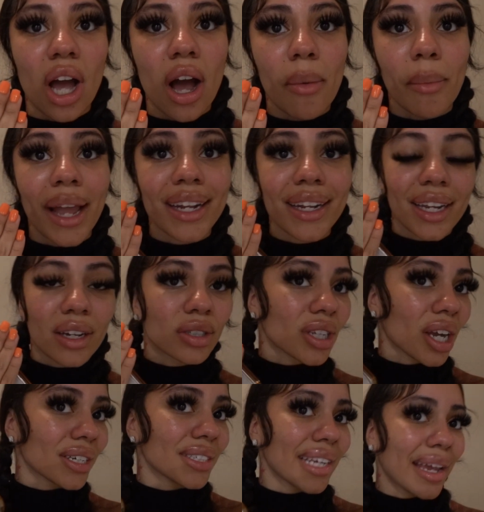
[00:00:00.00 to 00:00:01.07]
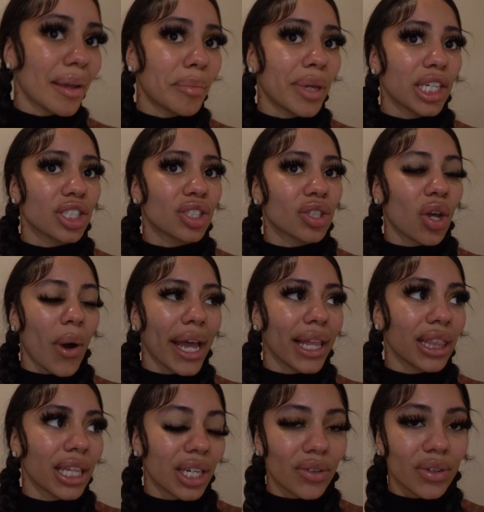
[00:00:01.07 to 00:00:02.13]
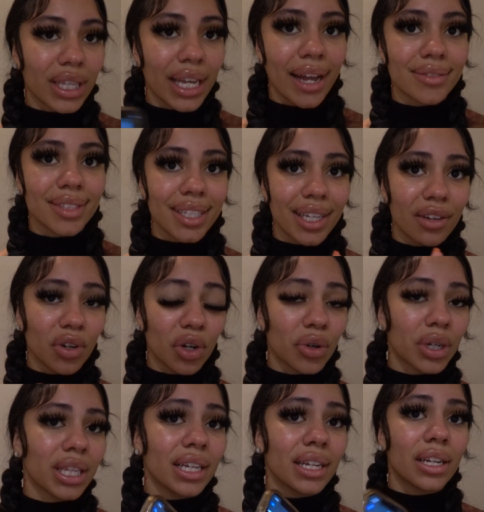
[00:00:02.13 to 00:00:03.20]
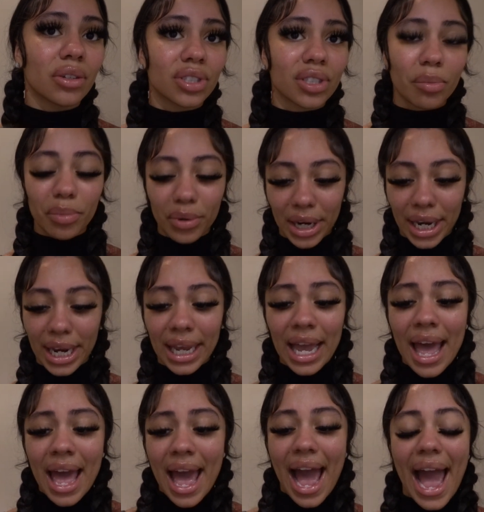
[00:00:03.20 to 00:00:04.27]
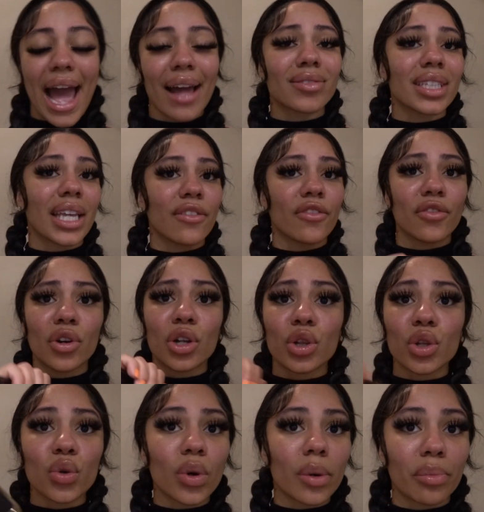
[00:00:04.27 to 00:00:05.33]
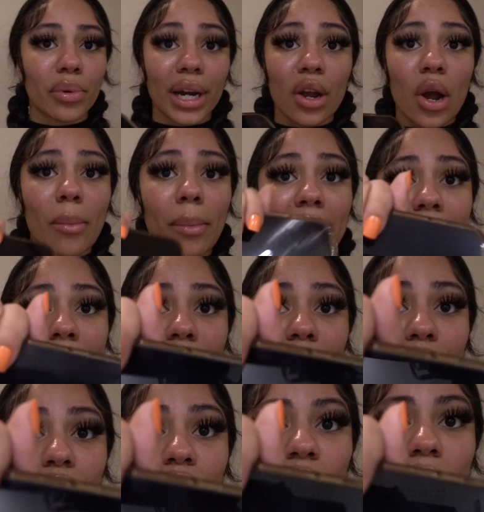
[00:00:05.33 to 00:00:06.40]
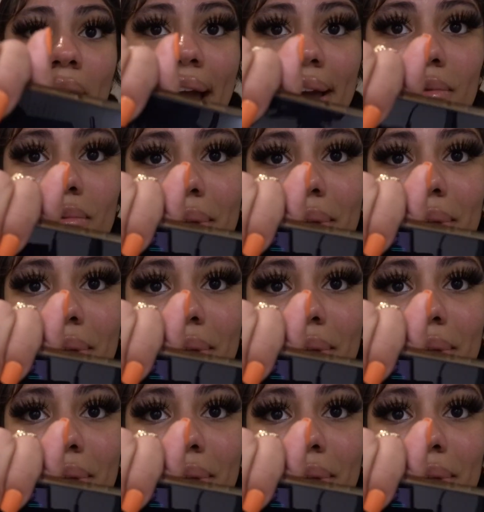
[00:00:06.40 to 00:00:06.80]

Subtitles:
y'all, my nails are damaged. So I literally have to give acrylic nails a break. I have to give glue a break on my nails. So I